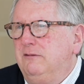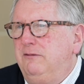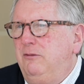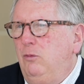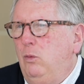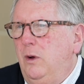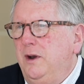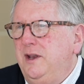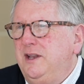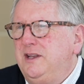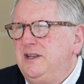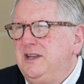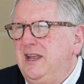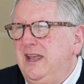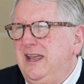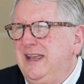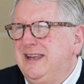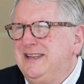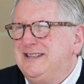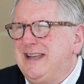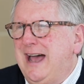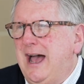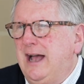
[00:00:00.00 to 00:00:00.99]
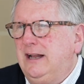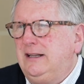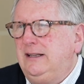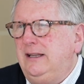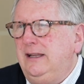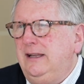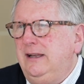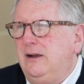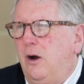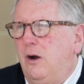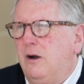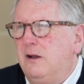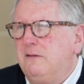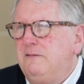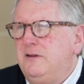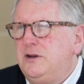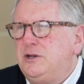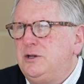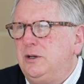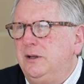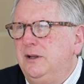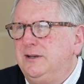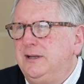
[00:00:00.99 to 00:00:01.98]
of what exactly
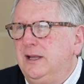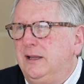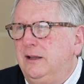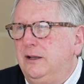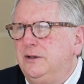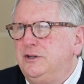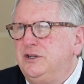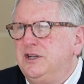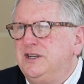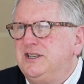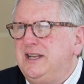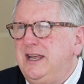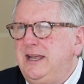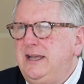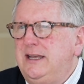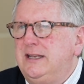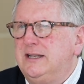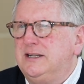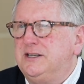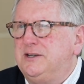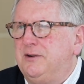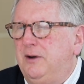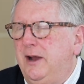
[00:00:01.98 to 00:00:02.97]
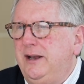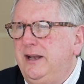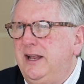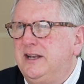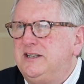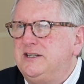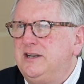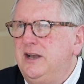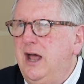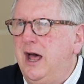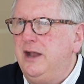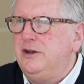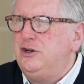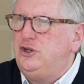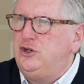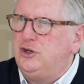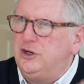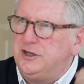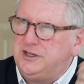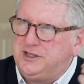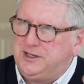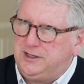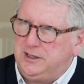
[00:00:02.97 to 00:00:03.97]
artificial intelligence is, right? It's not
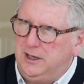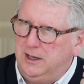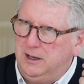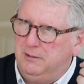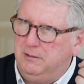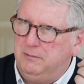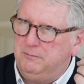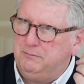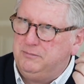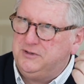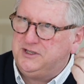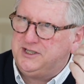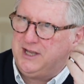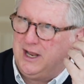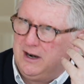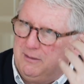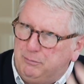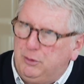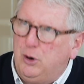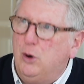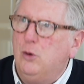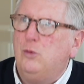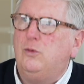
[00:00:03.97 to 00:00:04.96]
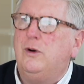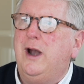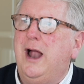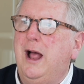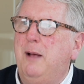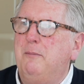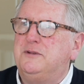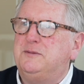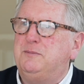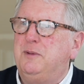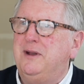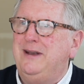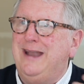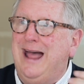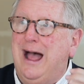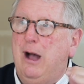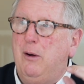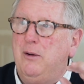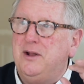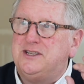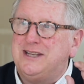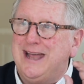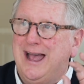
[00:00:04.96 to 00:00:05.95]
just a set of programs, but
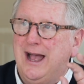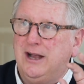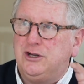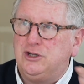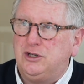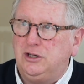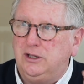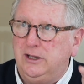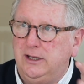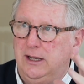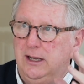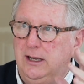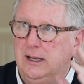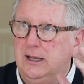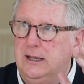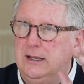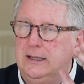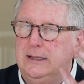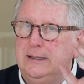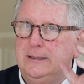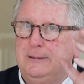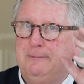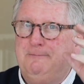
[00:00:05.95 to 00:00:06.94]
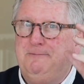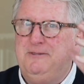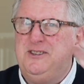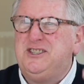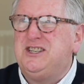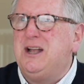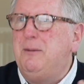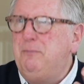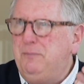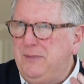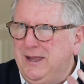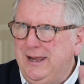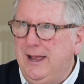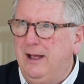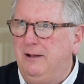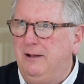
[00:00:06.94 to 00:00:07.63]
now it's actually something